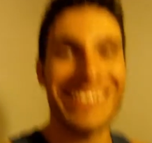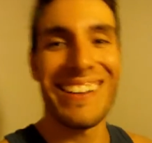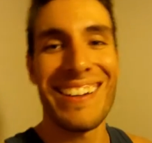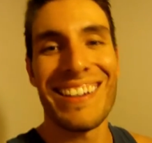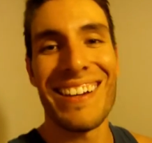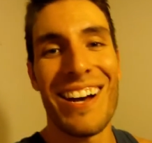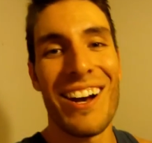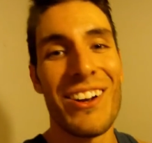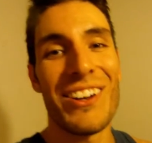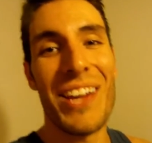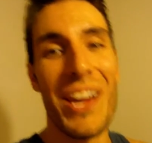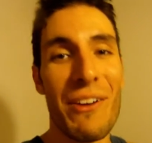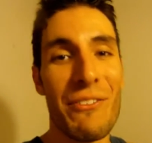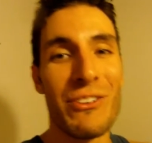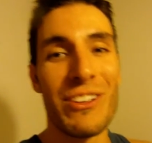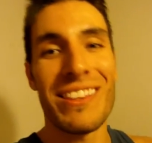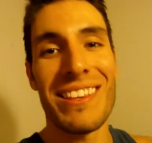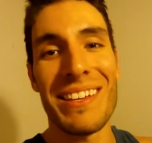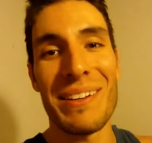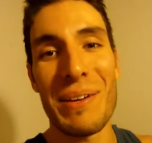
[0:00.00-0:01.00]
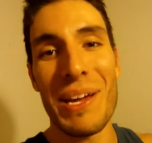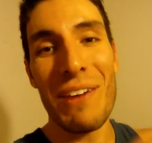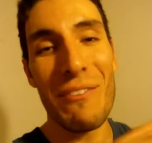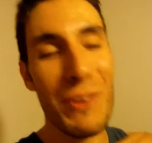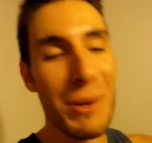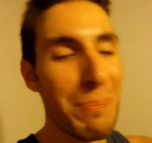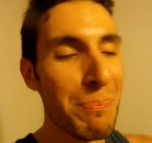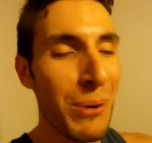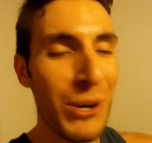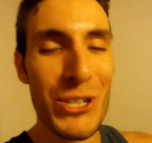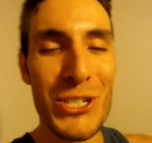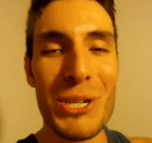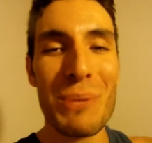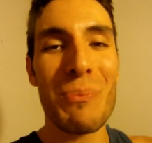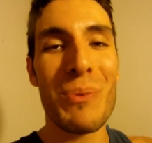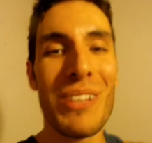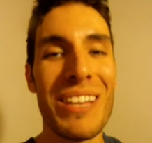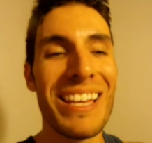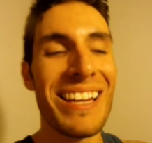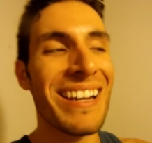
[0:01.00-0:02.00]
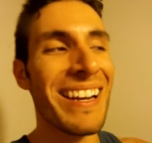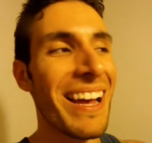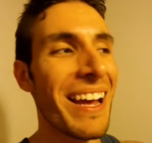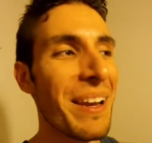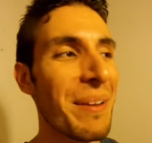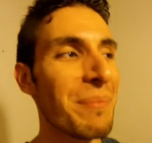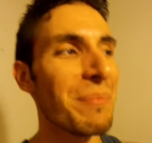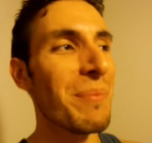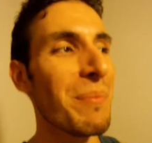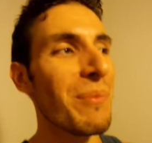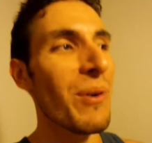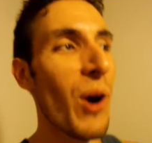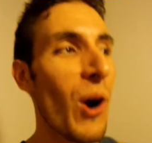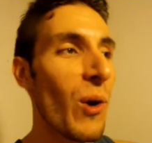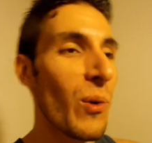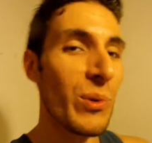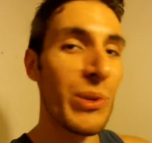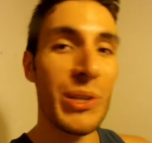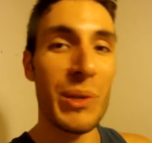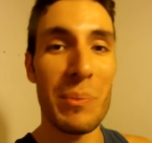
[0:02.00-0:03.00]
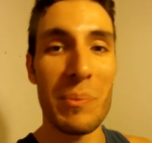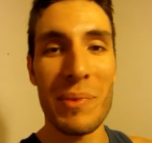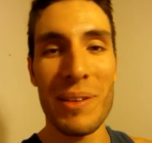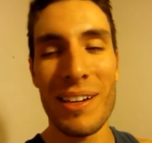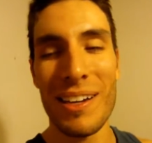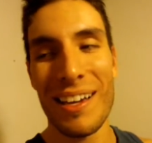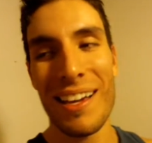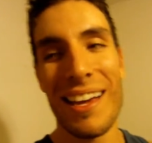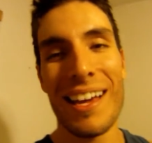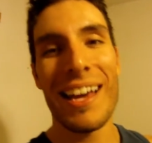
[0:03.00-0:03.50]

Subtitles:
On everything. Every push-up related item. Owned him.